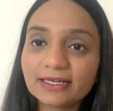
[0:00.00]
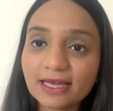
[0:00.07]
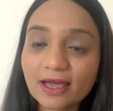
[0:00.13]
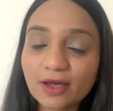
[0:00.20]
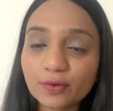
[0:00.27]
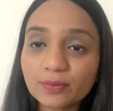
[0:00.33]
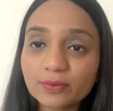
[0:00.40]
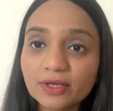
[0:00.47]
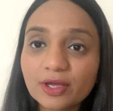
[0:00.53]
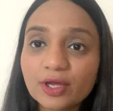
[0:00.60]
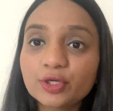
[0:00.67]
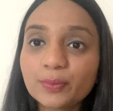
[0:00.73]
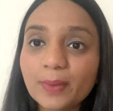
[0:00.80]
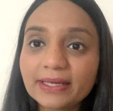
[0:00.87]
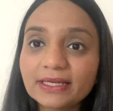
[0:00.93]
Now,
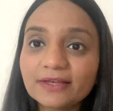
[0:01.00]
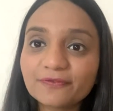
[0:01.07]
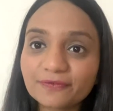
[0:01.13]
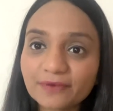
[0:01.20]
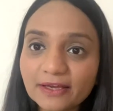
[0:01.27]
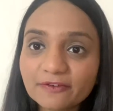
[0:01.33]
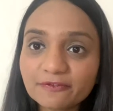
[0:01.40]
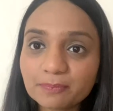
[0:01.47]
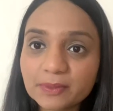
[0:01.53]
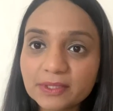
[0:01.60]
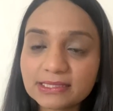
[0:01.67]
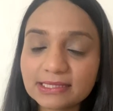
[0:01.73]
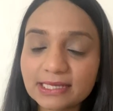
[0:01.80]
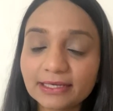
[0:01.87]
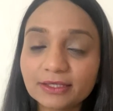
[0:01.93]

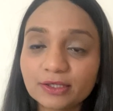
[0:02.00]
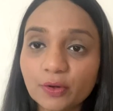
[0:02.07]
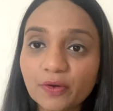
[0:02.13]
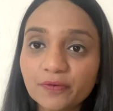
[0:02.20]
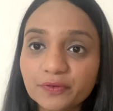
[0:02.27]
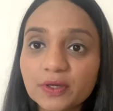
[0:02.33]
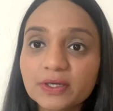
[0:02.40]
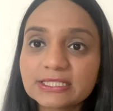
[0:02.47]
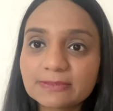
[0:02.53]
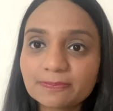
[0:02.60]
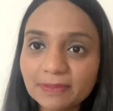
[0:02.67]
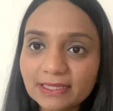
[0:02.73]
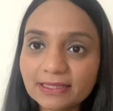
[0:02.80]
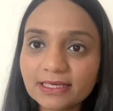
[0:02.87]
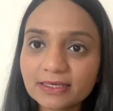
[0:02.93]
25% of your
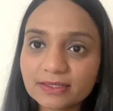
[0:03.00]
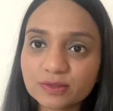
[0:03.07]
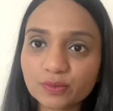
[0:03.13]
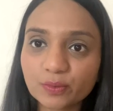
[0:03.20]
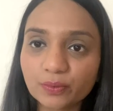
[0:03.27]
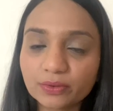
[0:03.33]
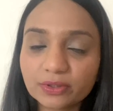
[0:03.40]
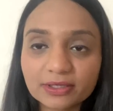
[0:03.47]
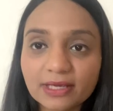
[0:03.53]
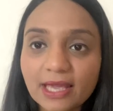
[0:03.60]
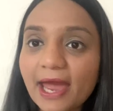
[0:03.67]
speaking score